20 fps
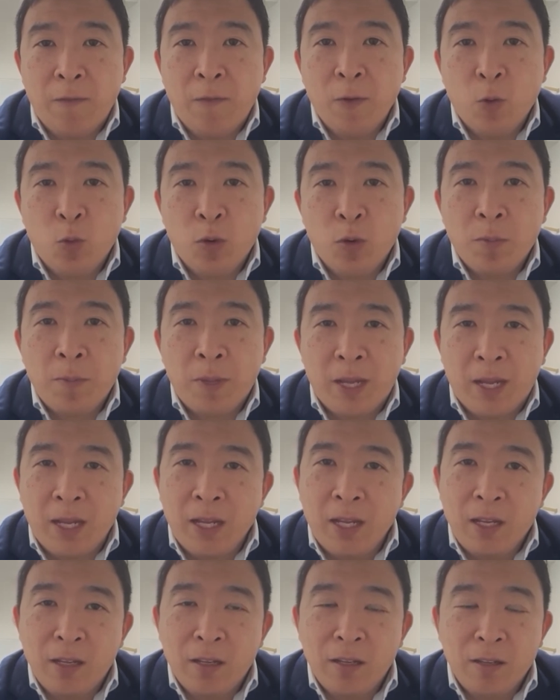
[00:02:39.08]
it were
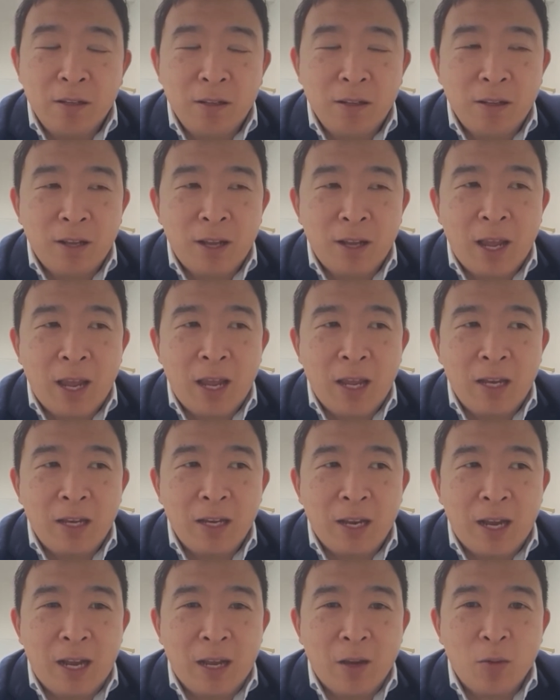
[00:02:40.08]
me and
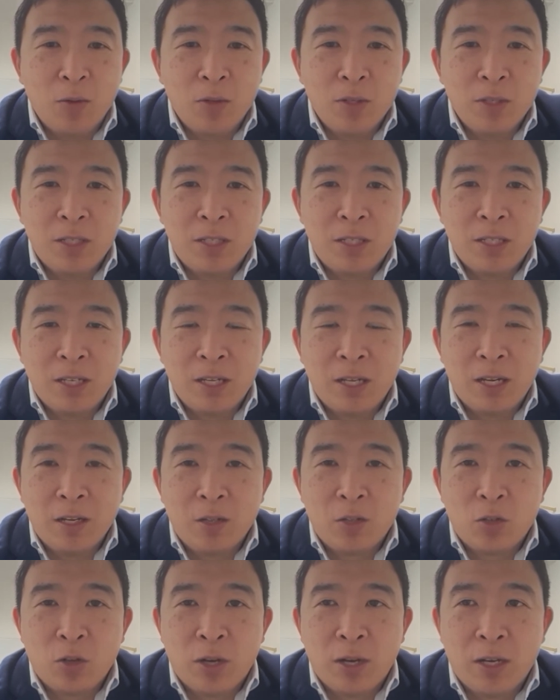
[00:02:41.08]
I was
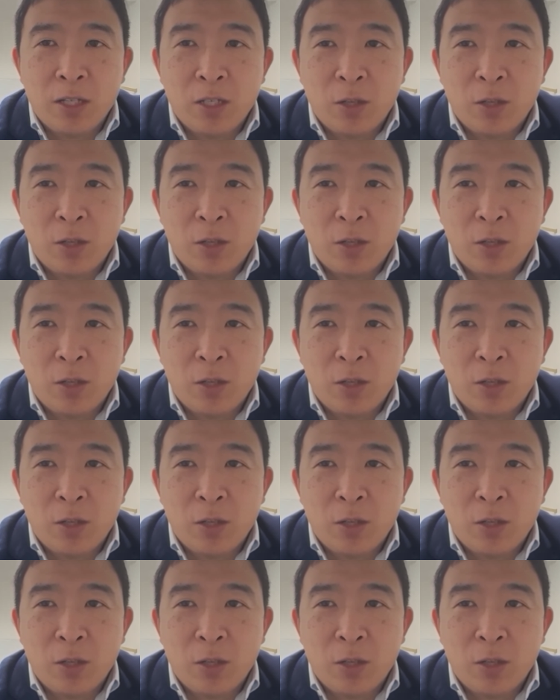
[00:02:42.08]
trying,